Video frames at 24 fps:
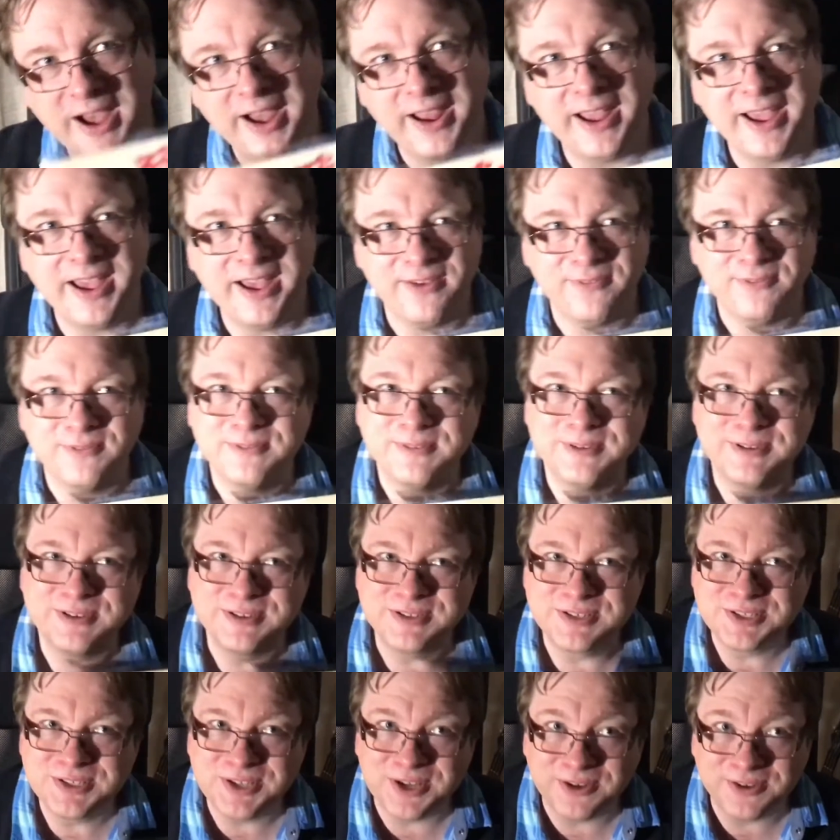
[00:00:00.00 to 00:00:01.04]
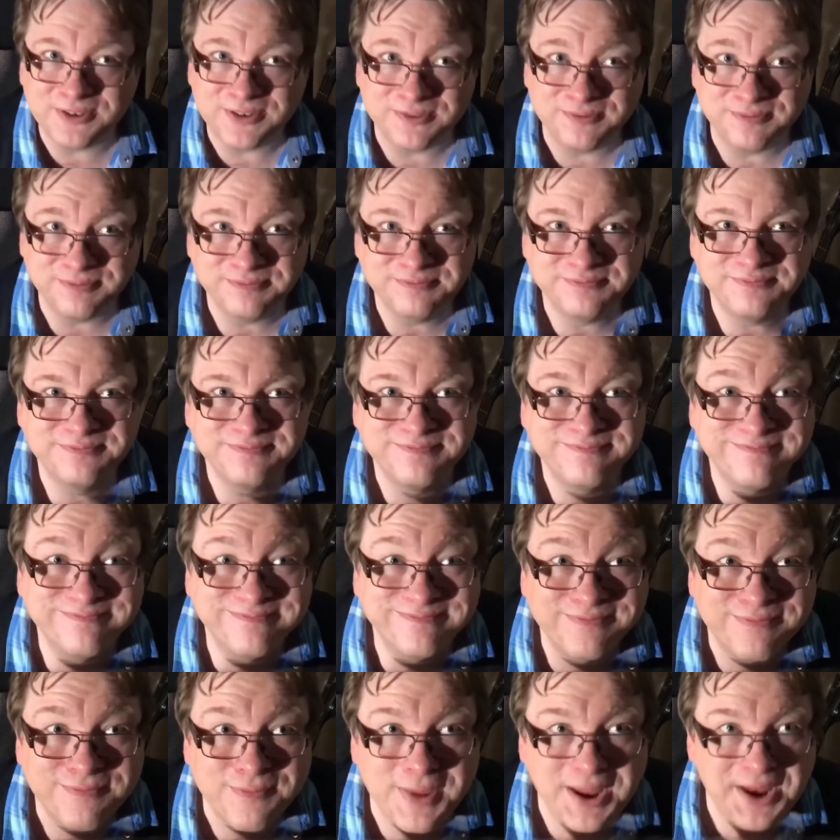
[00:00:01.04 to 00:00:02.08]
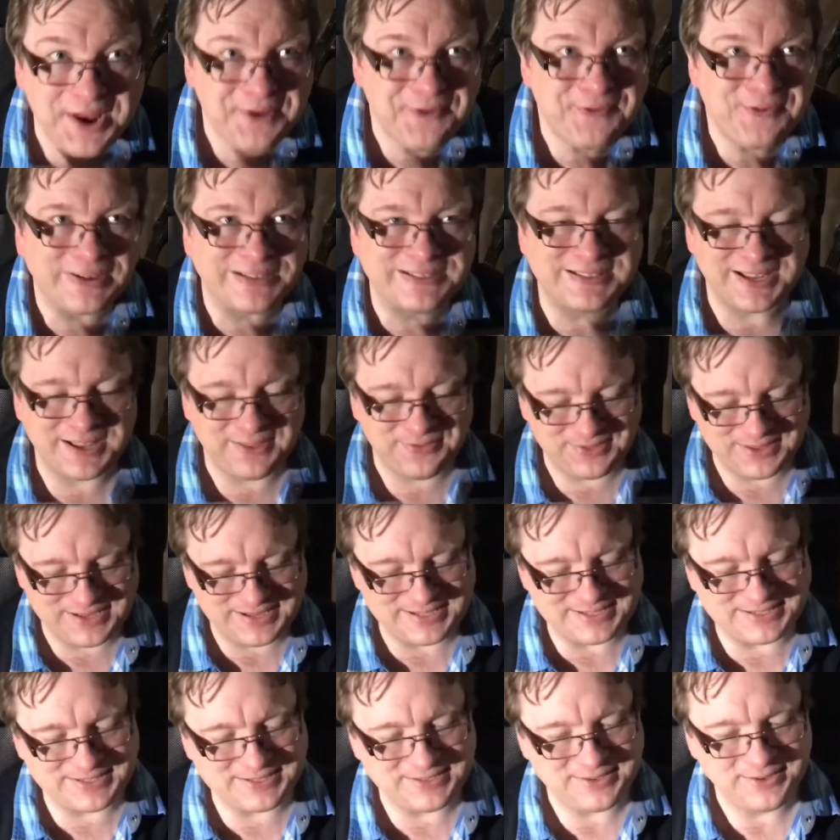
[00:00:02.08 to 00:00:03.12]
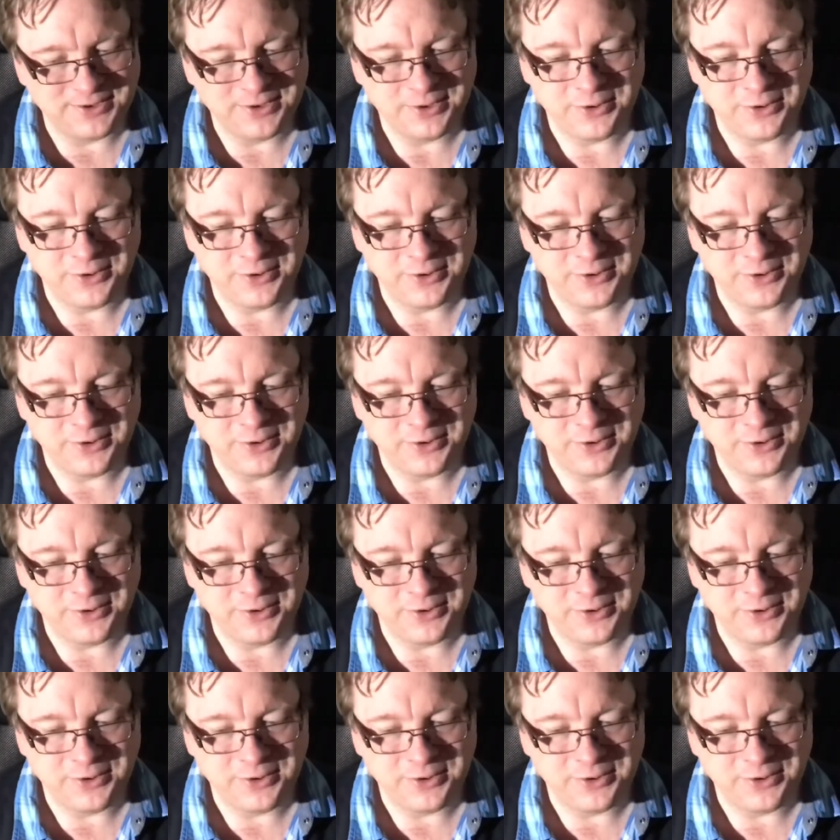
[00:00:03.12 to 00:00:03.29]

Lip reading: have certain interest in these